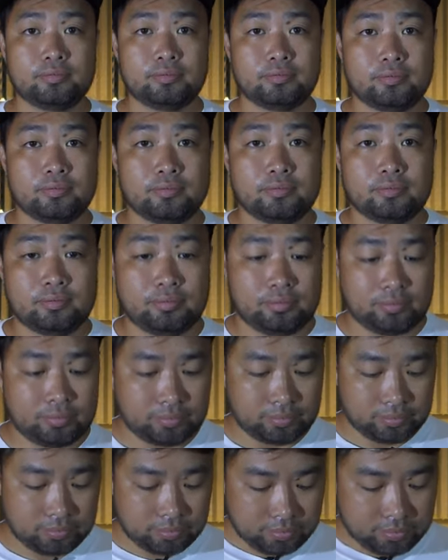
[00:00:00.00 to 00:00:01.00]

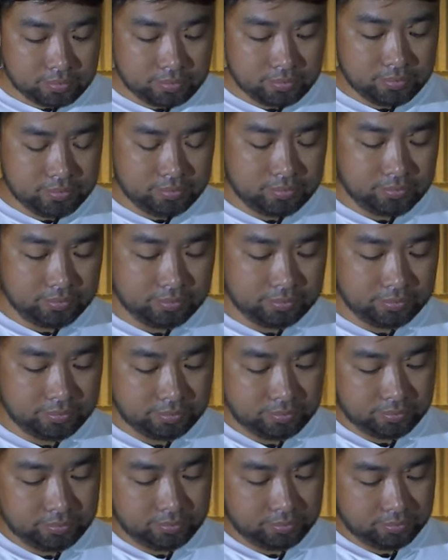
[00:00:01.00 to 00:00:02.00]

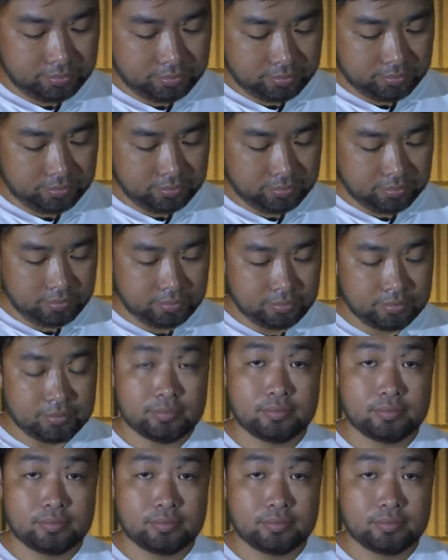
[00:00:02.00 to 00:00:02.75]
Nobody speaks.